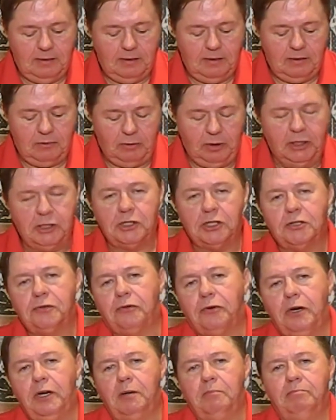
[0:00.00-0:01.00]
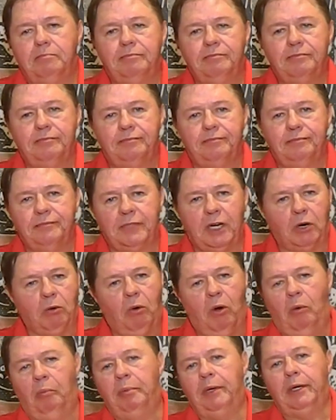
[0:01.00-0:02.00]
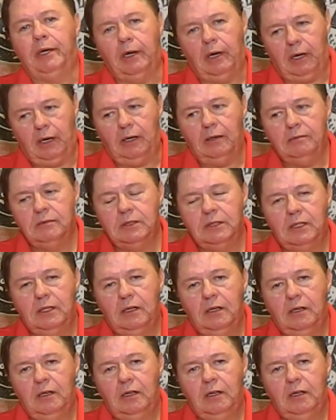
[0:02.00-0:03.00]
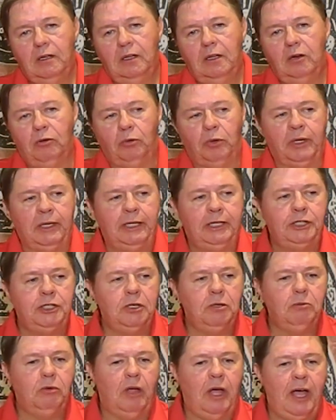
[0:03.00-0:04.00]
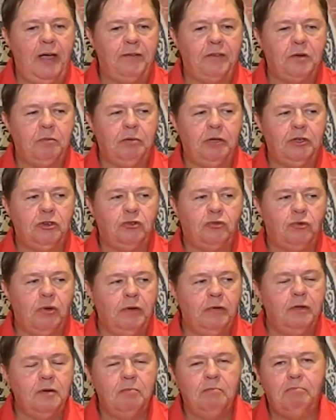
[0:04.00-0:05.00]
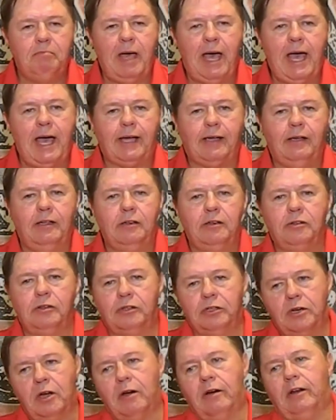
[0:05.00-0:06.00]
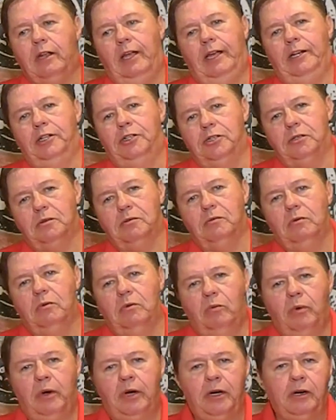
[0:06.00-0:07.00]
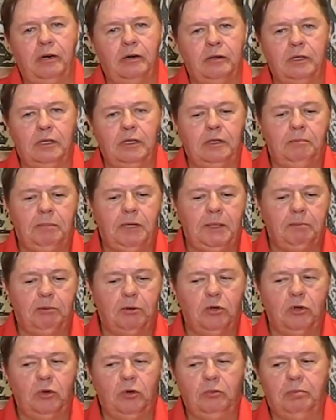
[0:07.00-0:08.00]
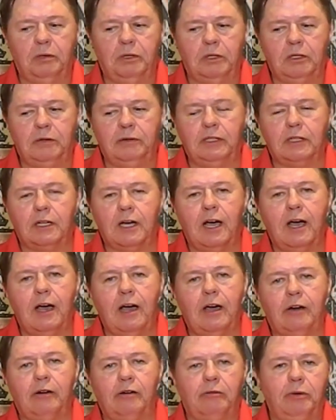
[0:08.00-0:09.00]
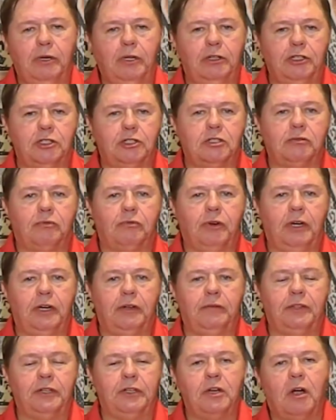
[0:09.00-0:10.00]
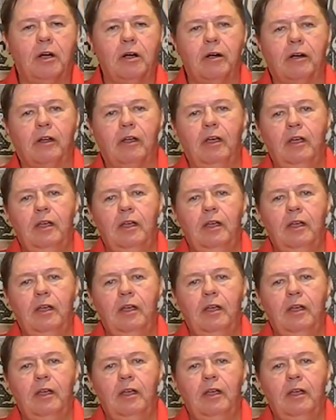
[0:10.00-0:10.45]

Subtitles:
Religious freedom. There won't be any. Religion will have to be driven back into the dark ages, where the people who believe in God are really just afraid of the dark.